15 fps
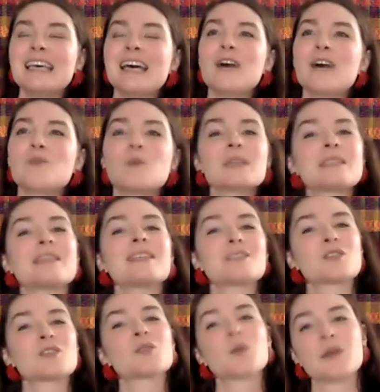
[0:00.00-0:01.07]
What's that
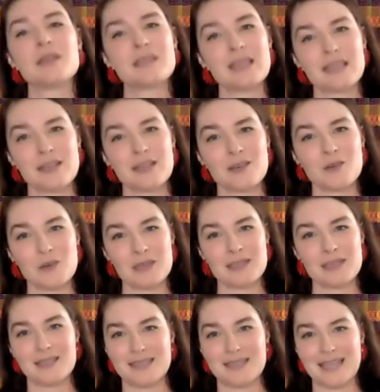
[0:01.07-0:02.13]
story that they're going
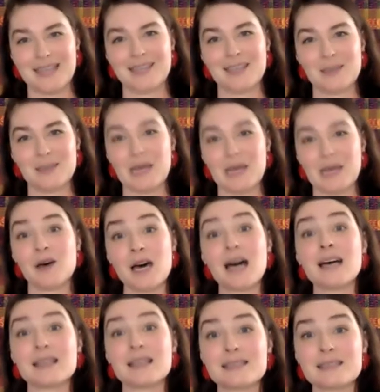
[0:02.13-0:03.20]
to tell about
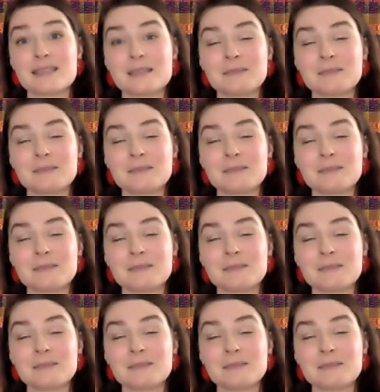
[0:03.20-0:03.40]
us?